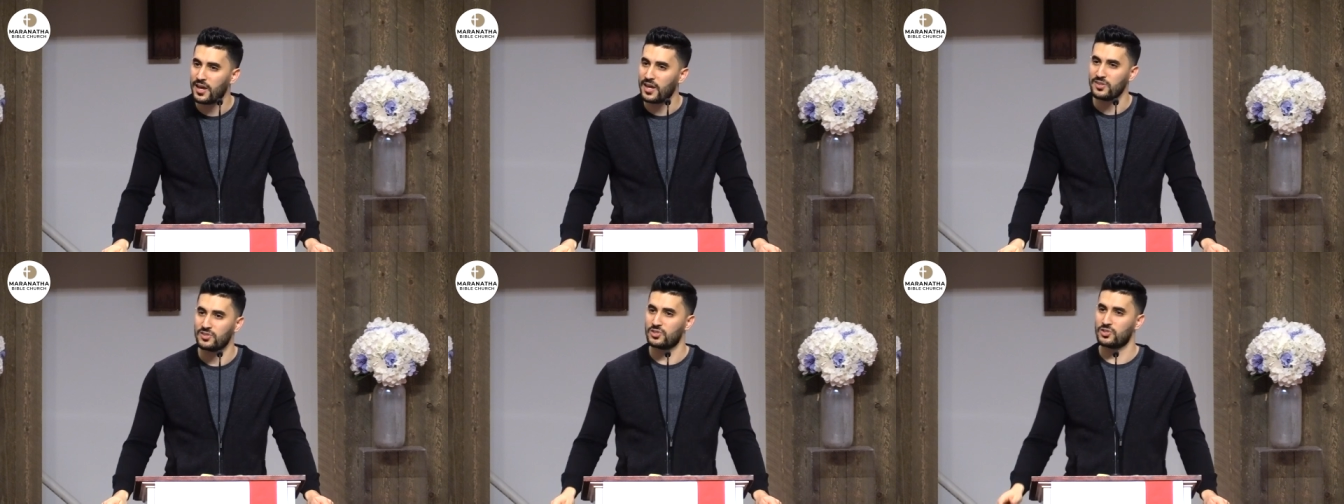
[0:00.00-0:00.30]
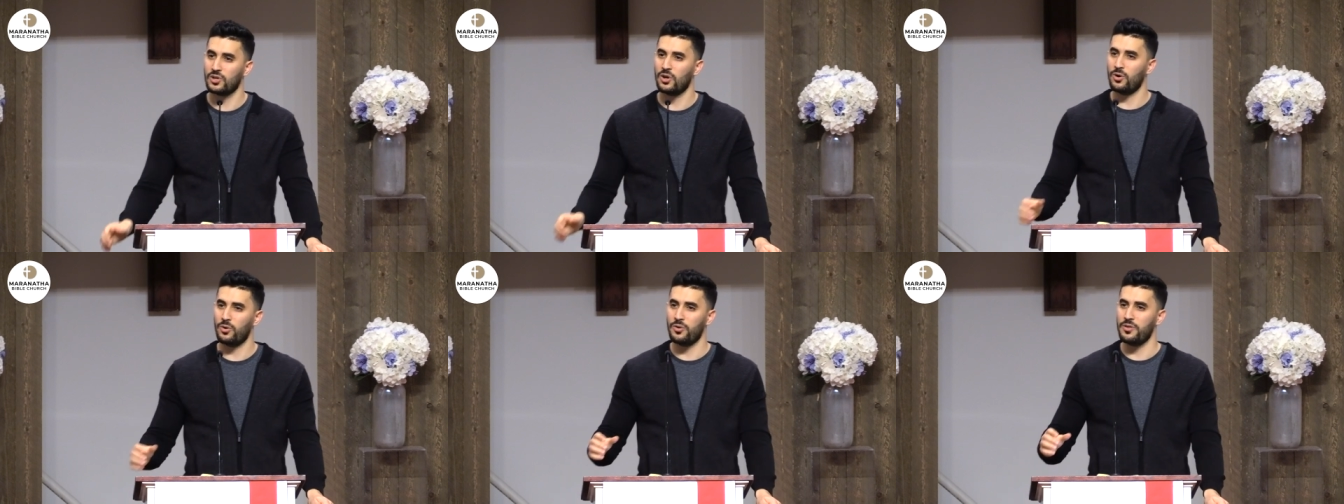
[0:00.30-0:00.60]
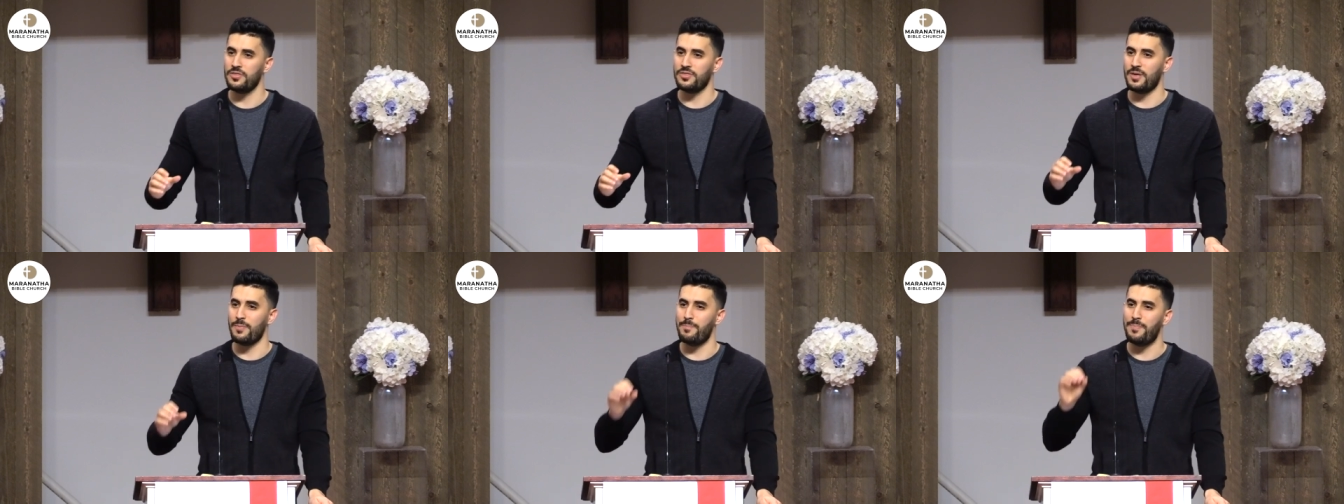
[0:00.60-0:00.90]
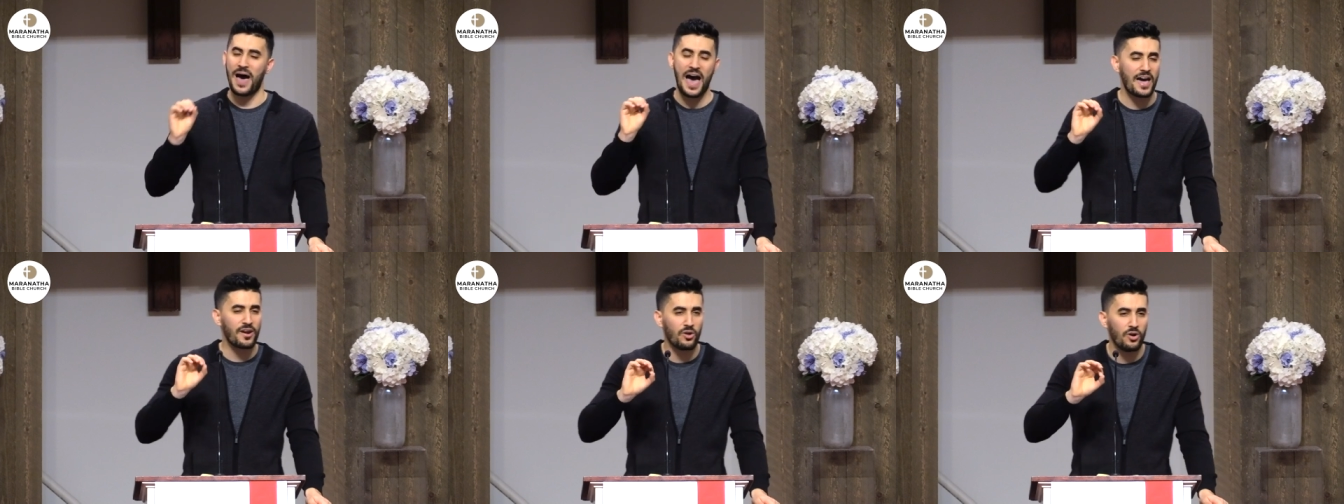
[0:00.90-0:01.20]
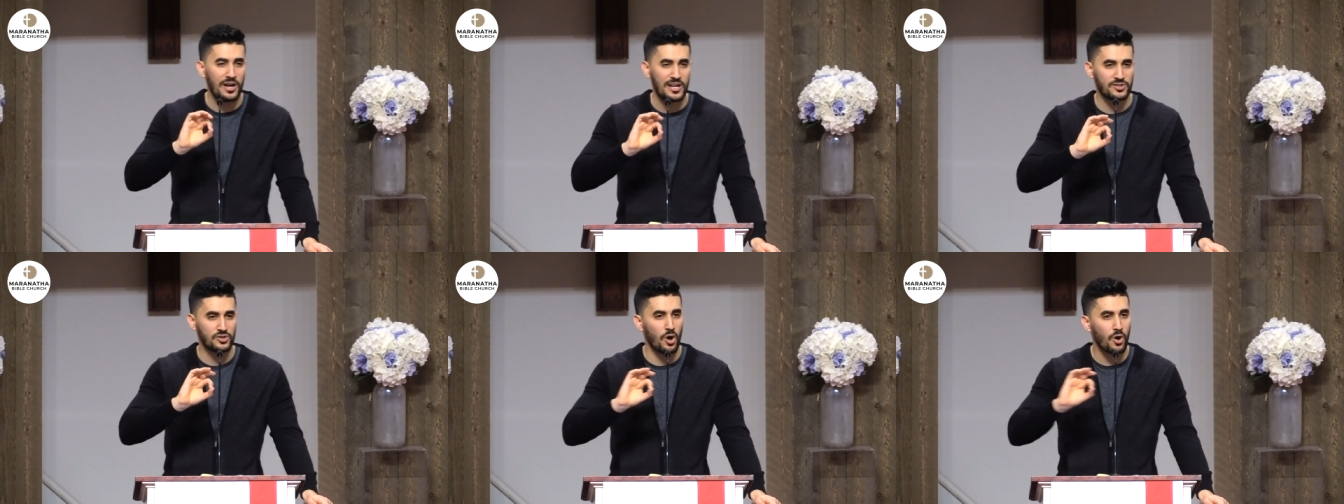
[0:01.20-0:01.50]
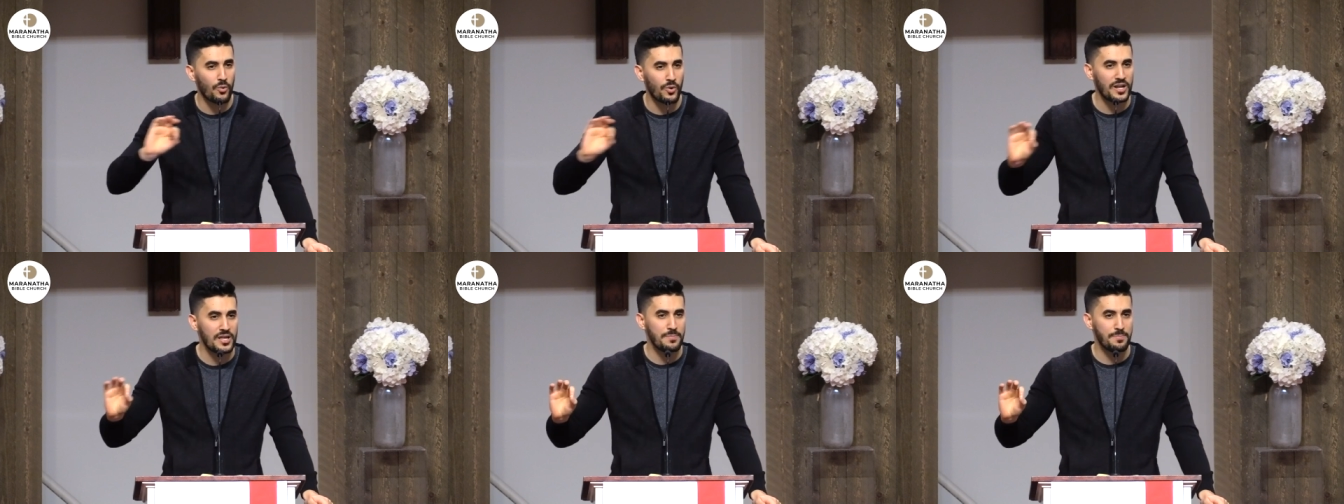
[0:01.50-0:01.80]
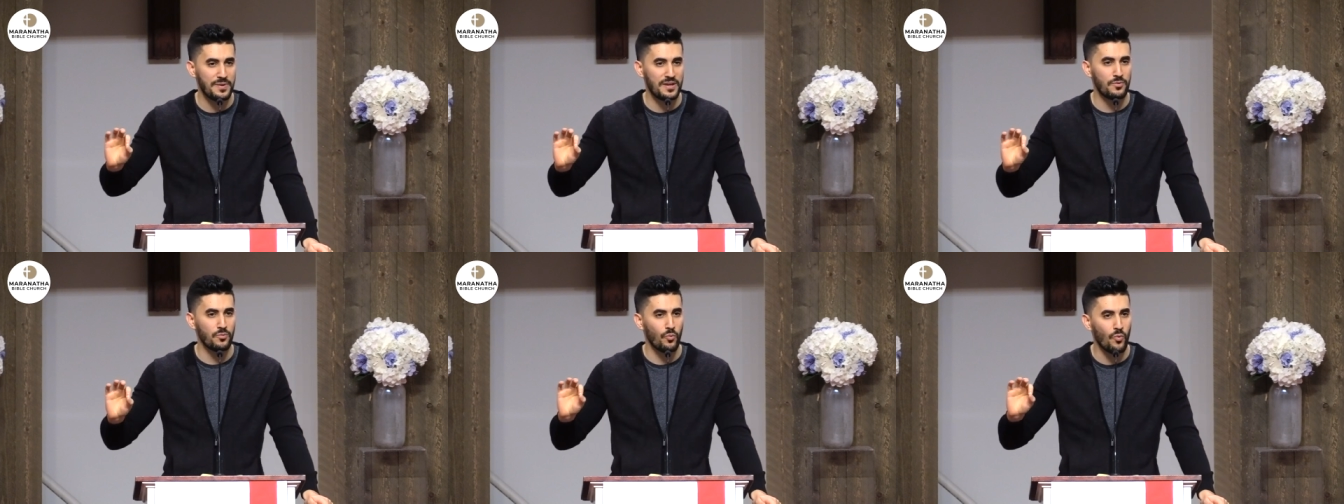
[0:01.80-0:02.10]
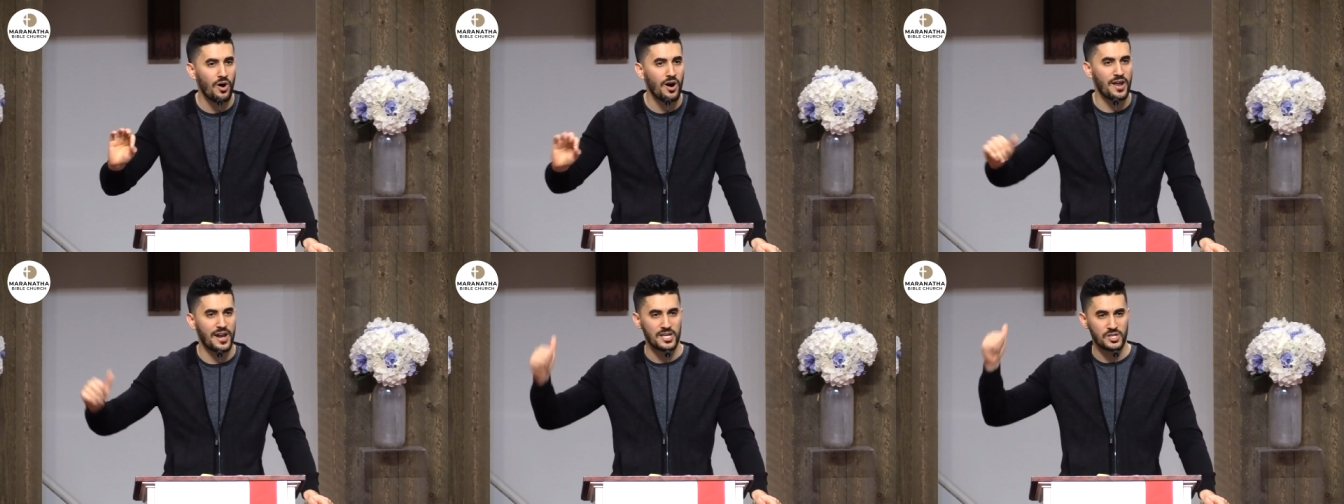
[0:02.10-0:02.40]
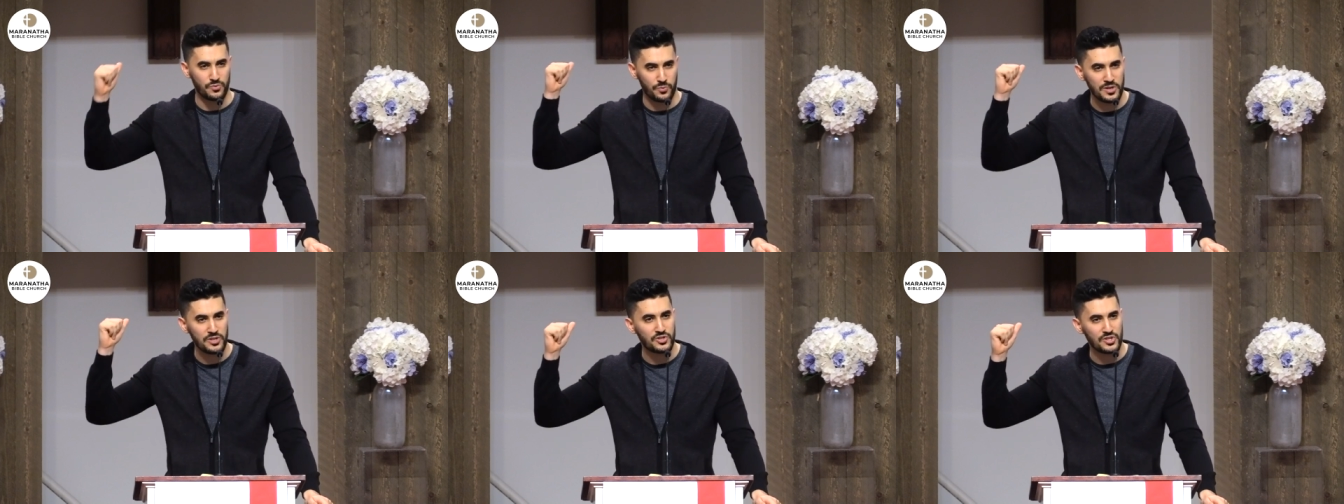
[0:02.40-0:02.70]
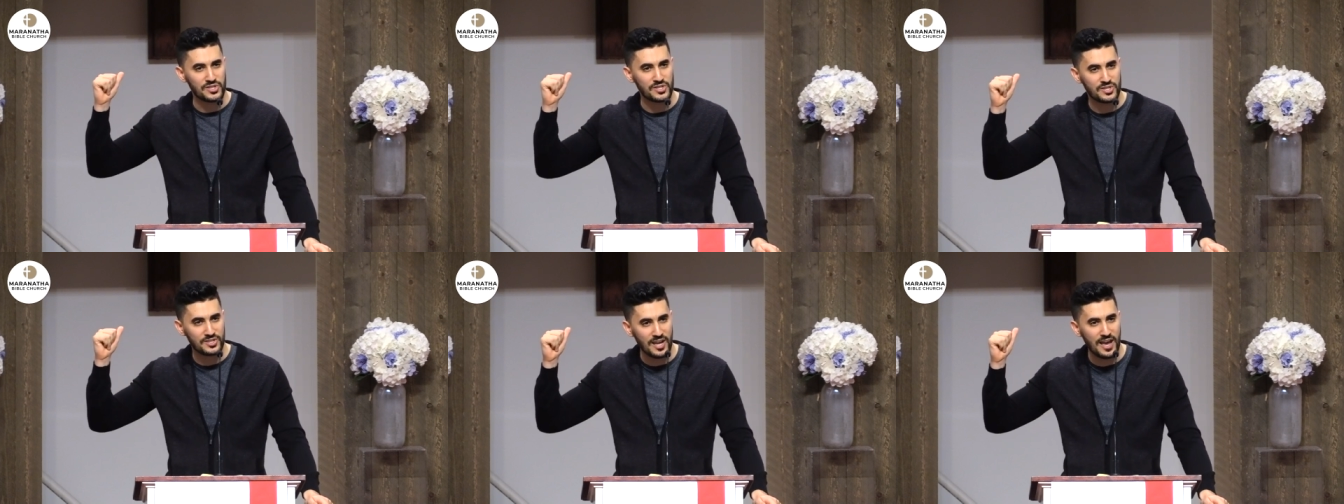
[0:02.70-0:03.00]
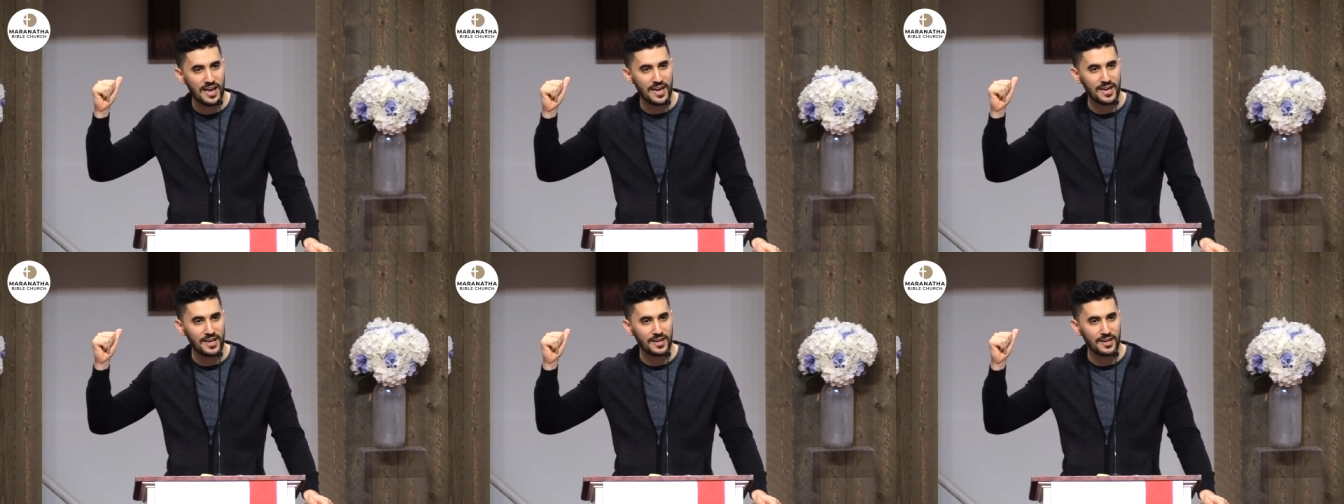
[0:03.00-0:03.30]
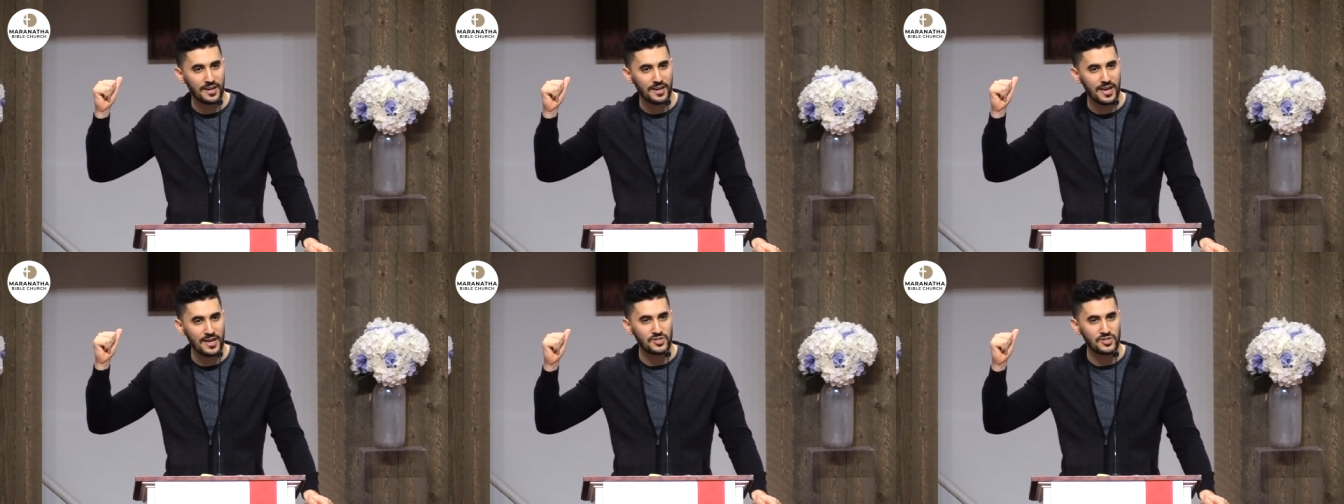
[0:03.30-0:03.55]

And so the battle has already been won, as we just sang.